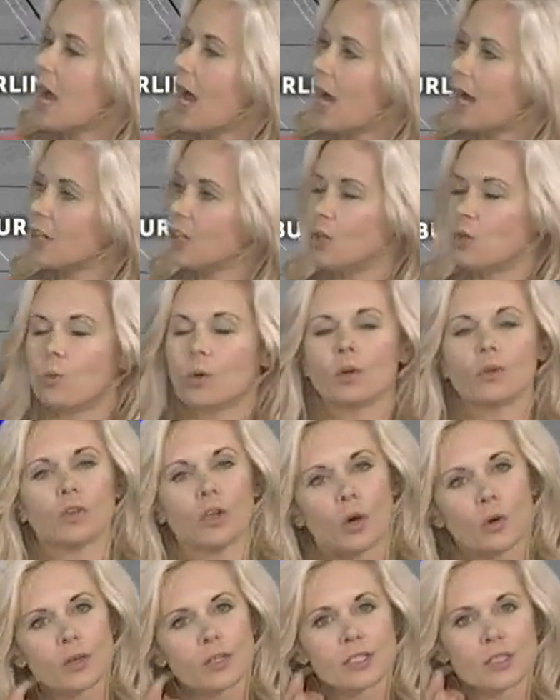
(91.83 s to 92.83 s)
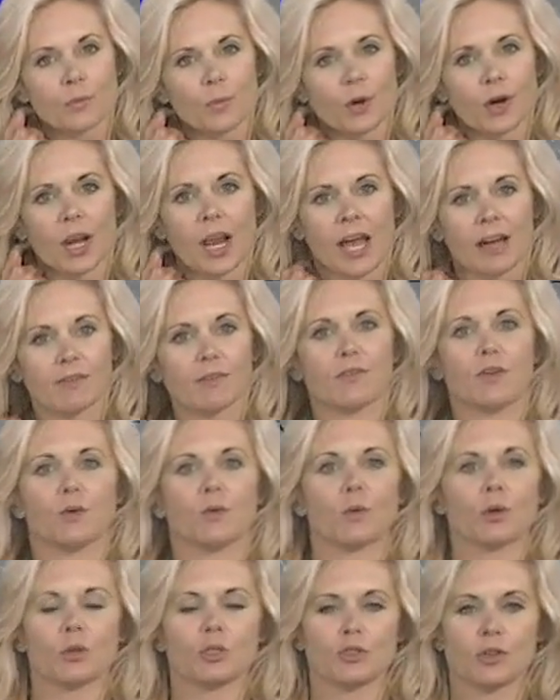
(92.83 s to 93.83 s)
uh, you will notice that we're going to have a few
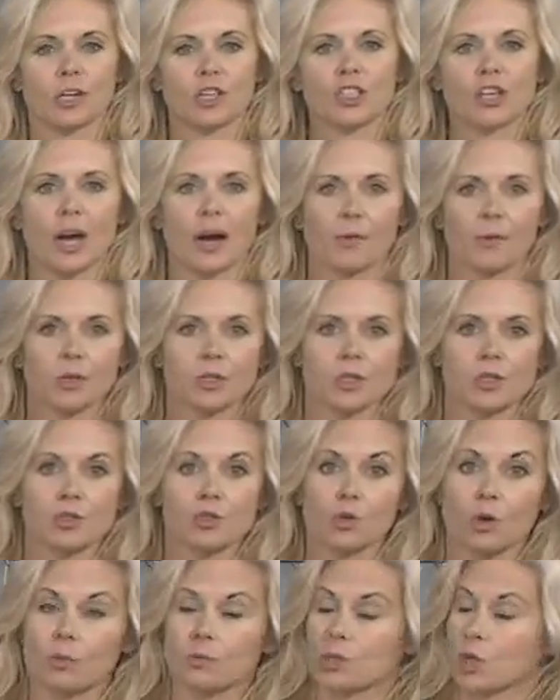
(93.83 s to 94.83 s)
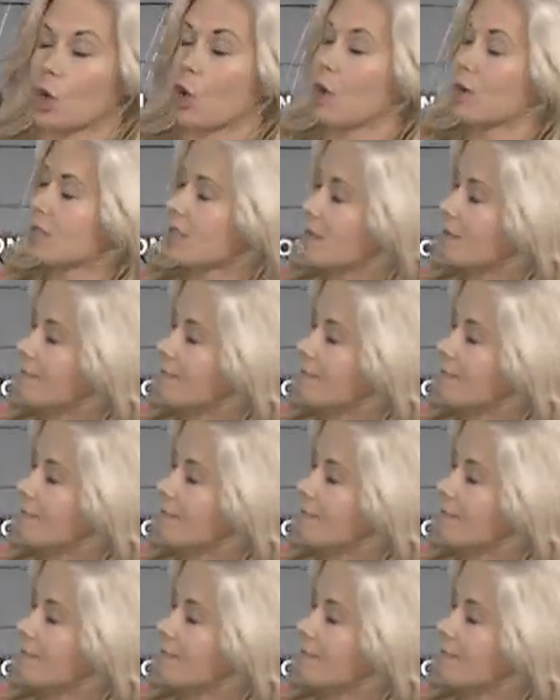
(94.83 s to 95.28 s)
little stray showers and storms across the